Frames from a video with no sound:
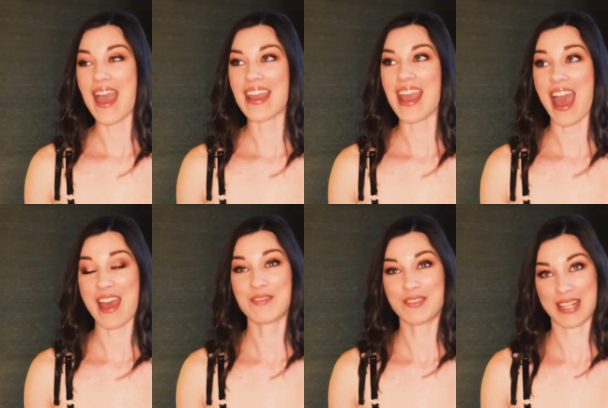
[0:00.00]
I
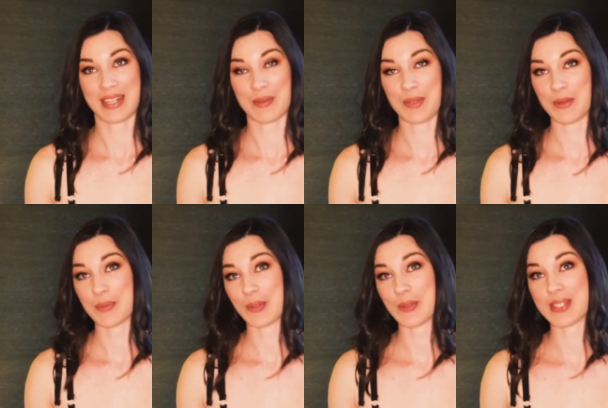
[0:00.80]
have dated
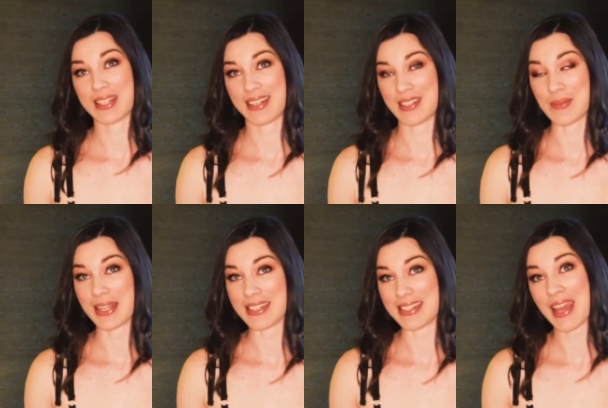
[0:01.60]
people who slid into
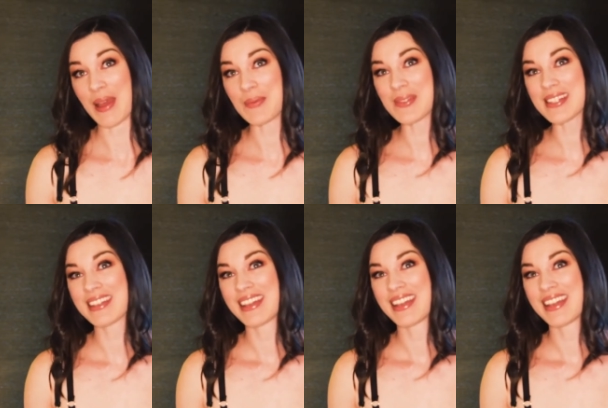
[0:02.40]
my DMs.